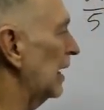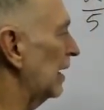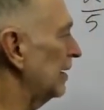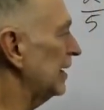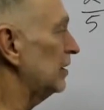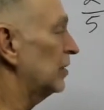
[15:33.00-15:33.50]

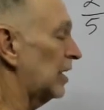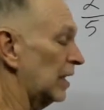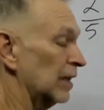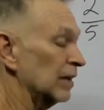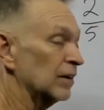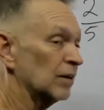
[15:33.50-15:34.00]
need to
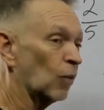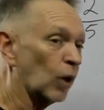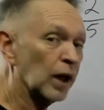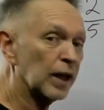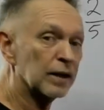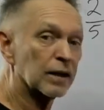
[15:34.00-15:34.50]
get
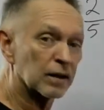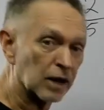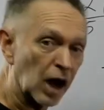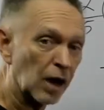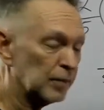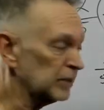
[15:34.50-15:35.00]
what?
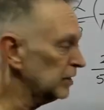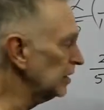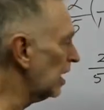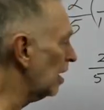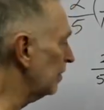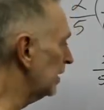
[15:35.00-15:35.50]
Common
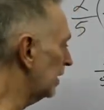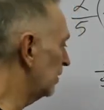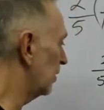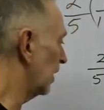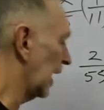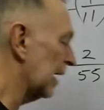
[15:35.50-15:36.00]

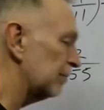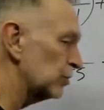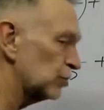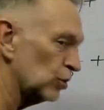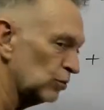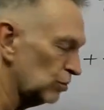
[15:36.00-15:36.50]
denominator. I have a
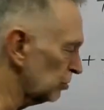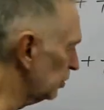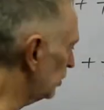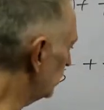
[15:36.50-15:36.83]
tool to do